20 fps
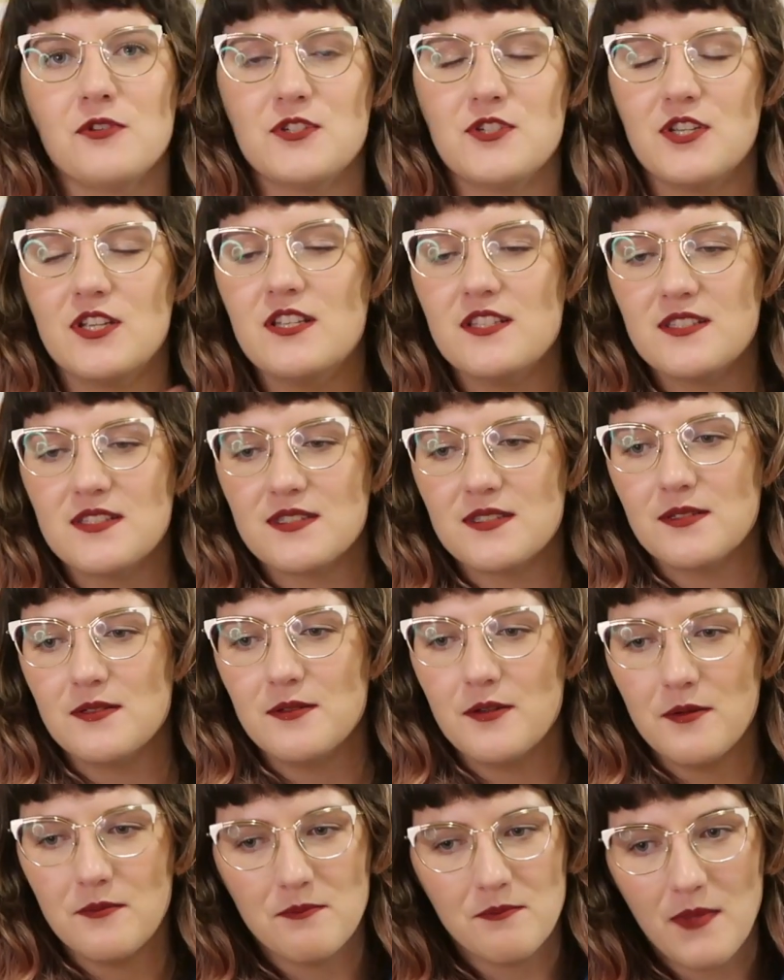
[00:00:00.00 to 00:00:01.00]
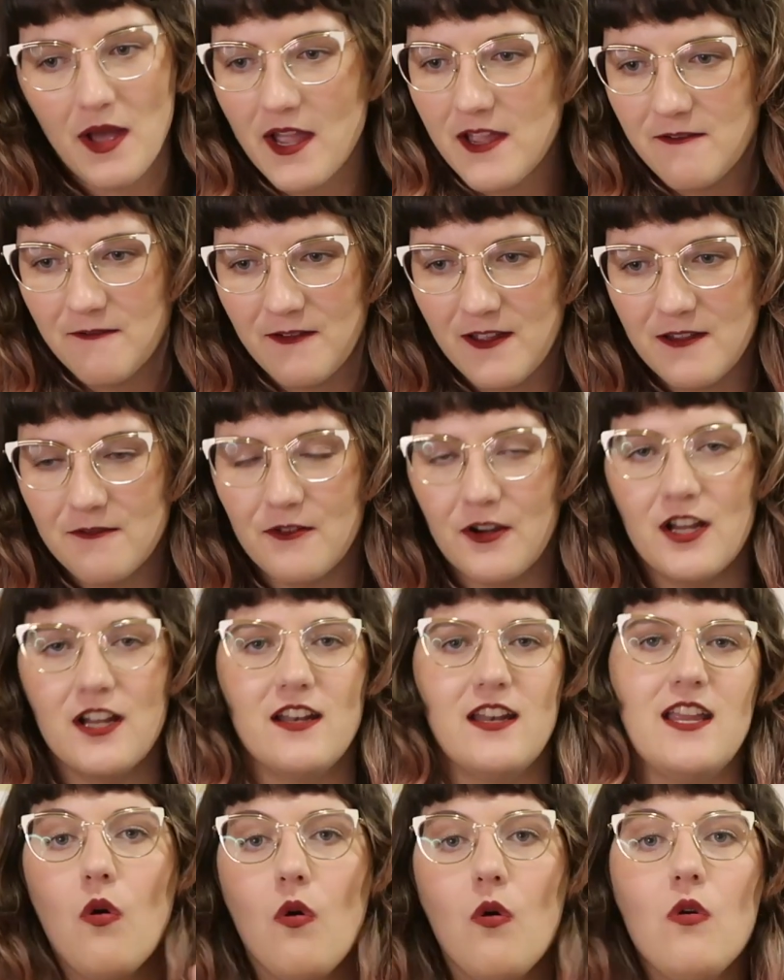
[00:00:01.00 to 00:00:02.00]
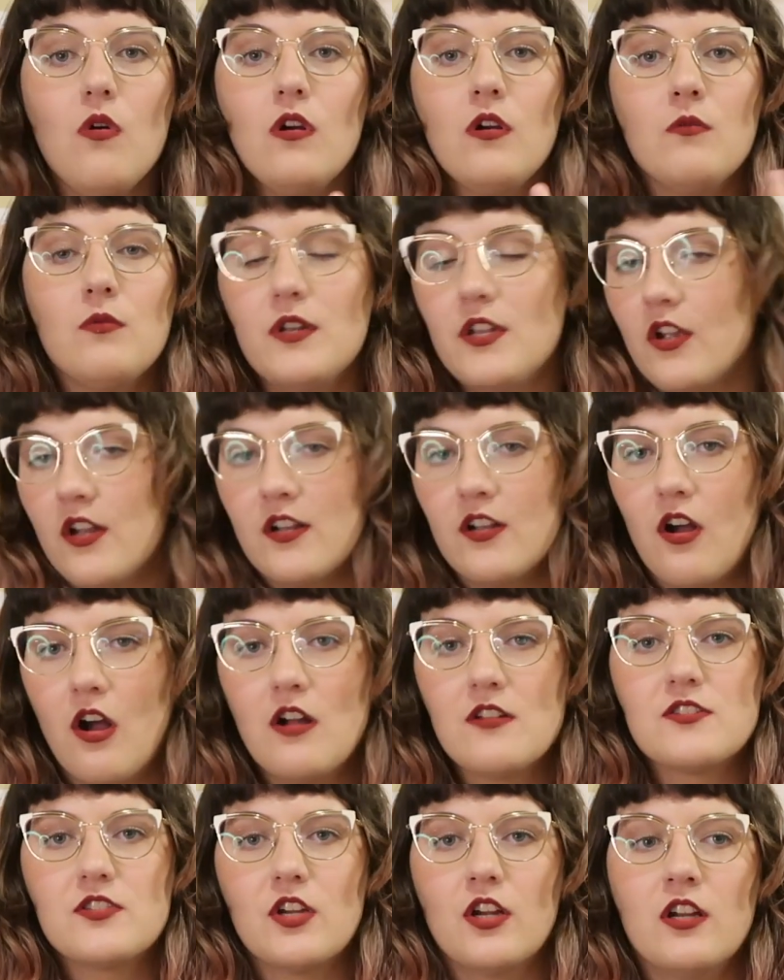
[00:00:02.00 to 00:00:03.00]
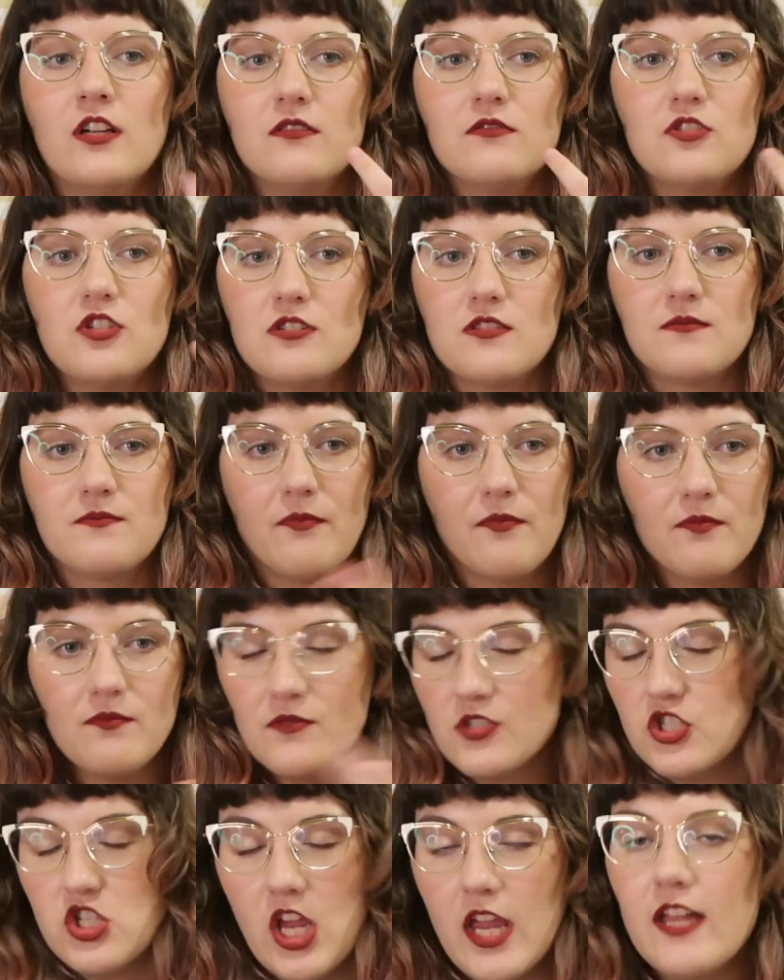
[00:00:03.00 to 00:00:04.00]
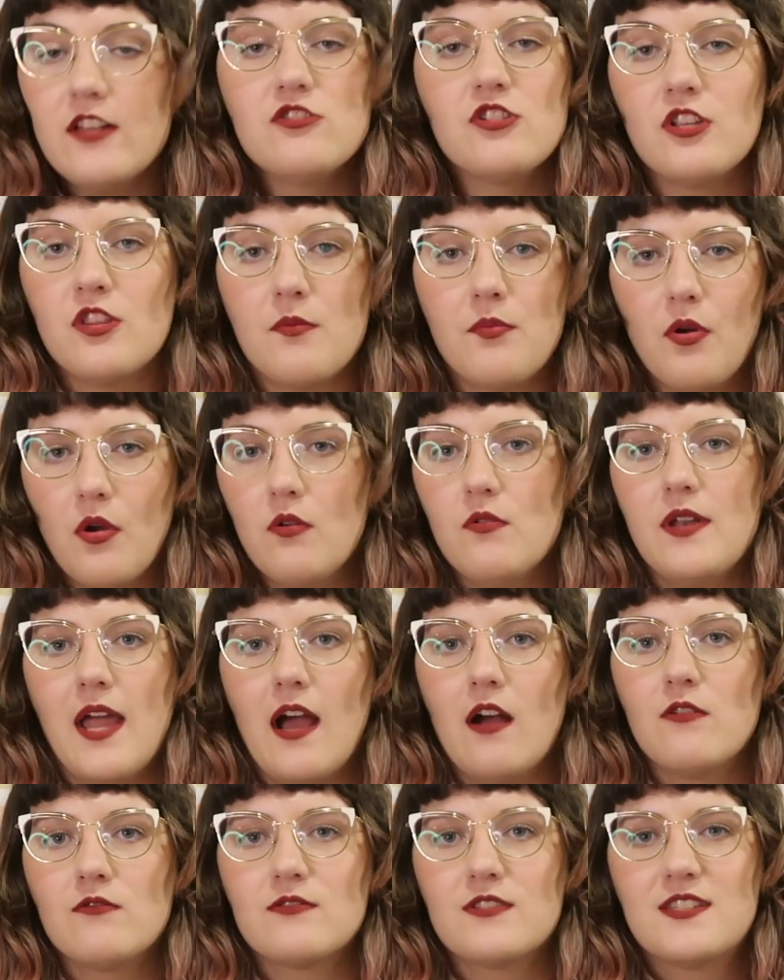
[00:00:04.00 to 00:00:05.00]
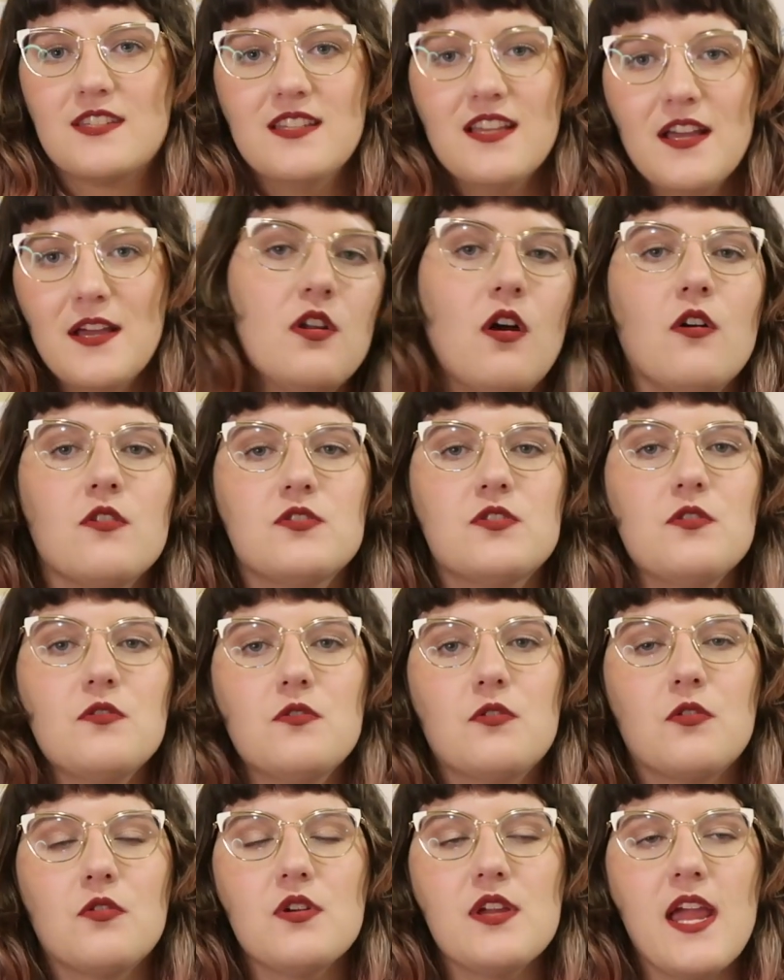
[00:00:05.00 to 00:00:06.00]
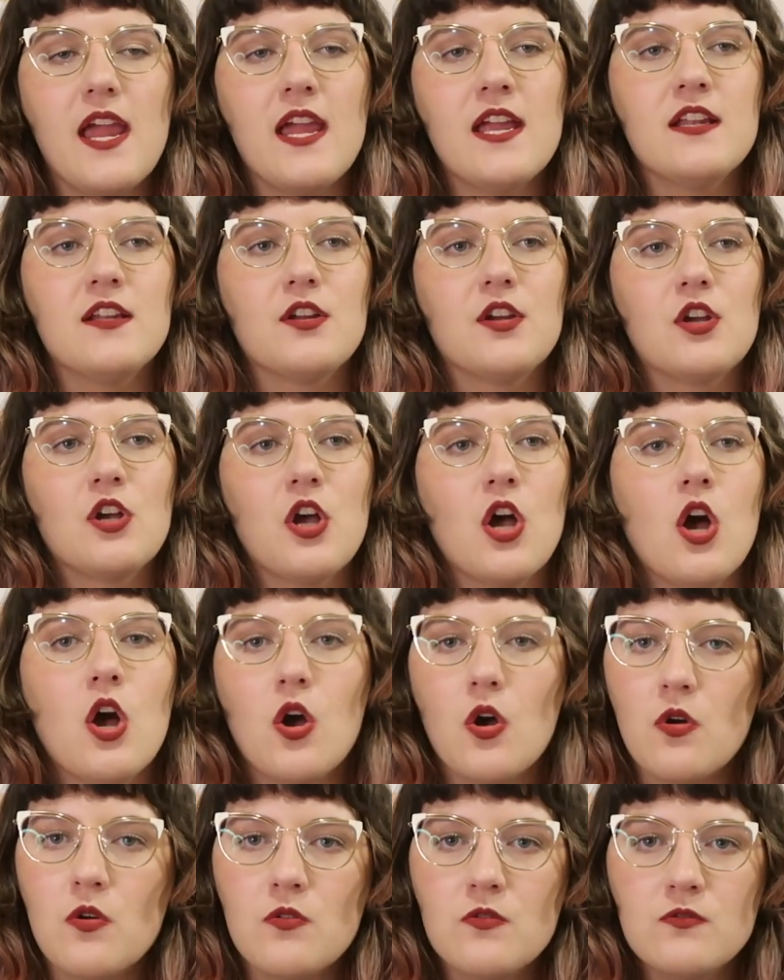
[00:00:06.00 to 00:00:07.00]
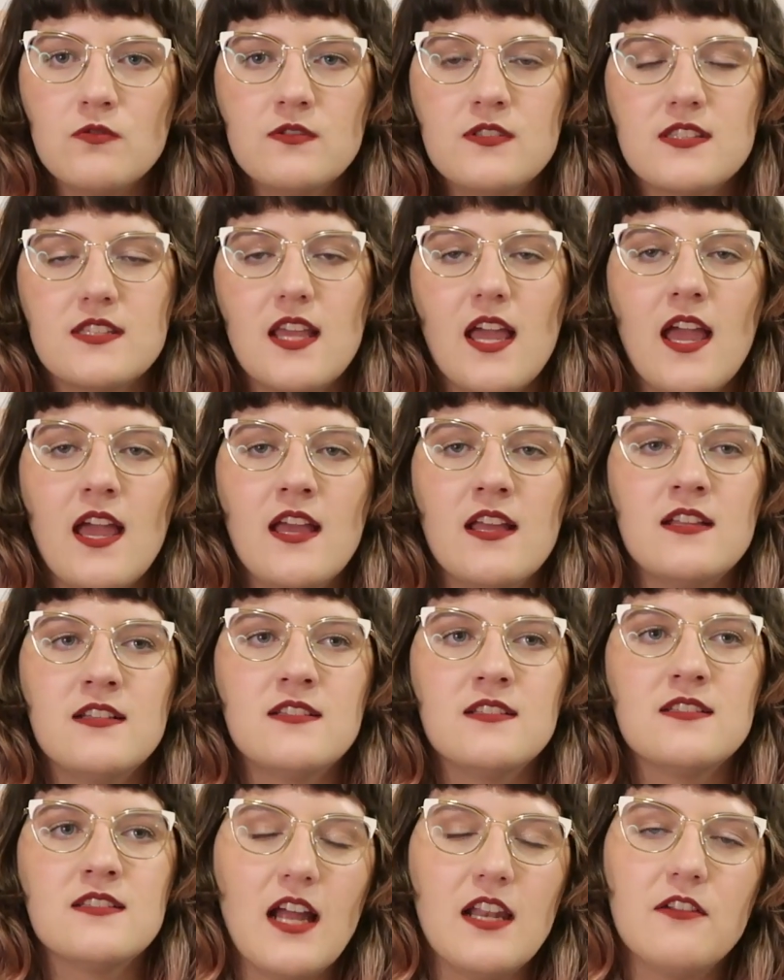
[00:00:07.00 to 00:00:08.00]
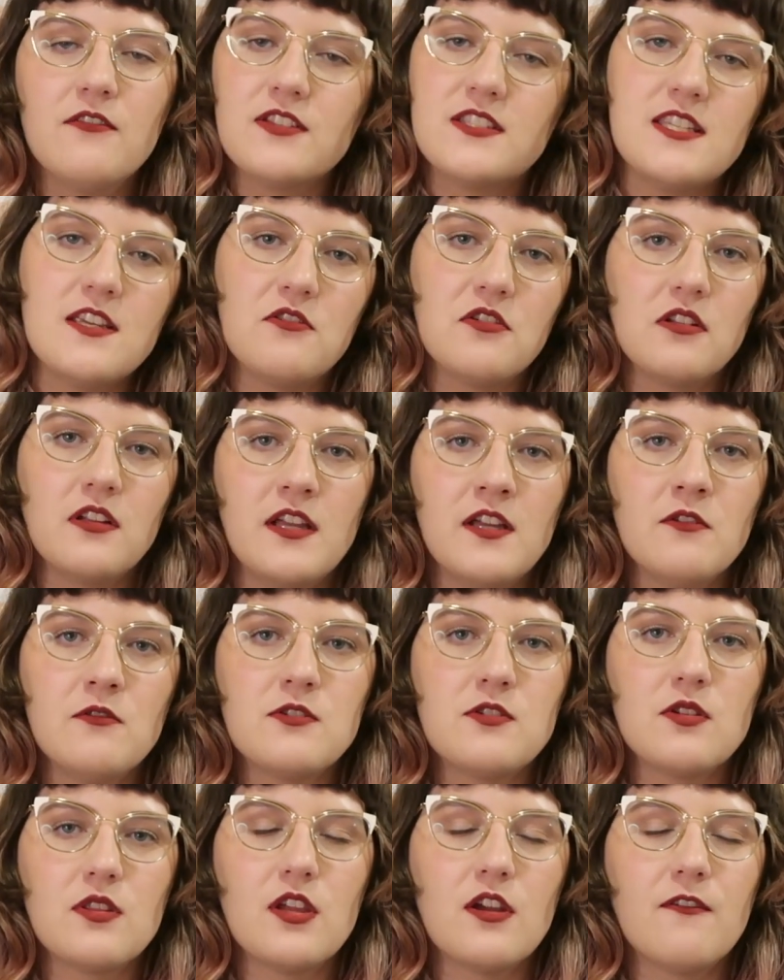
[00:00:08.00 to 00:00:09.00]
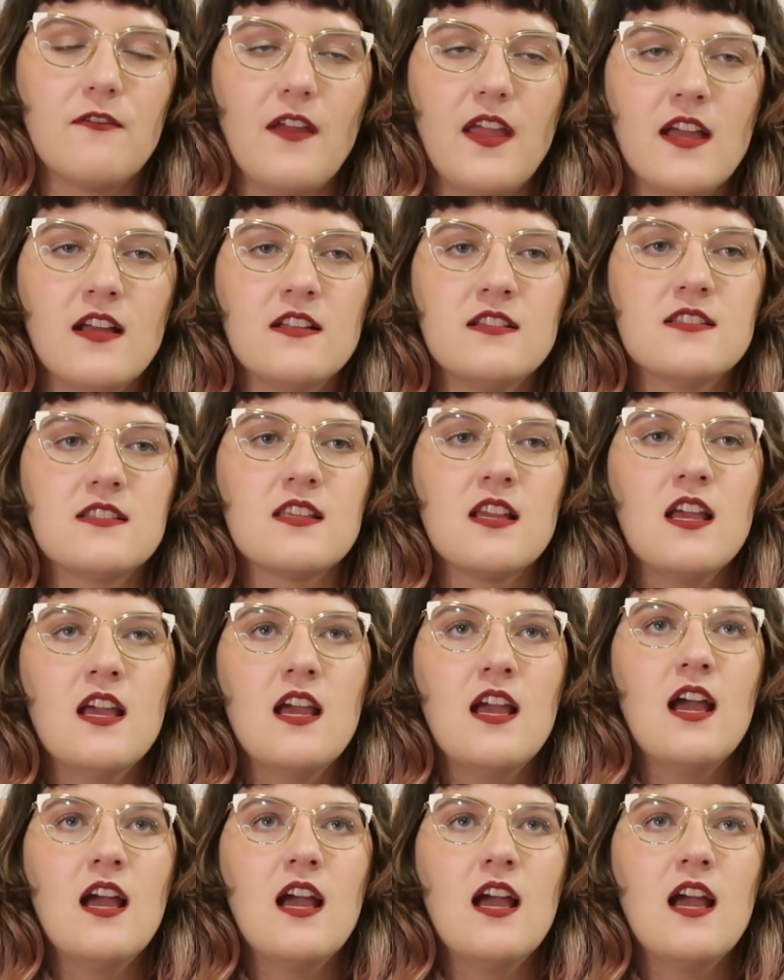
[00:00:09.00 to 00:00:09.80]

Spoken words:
which is my favorite, or when you're in concert, just changing the pronouns. You can also create codes and kind of a secret language with your fans.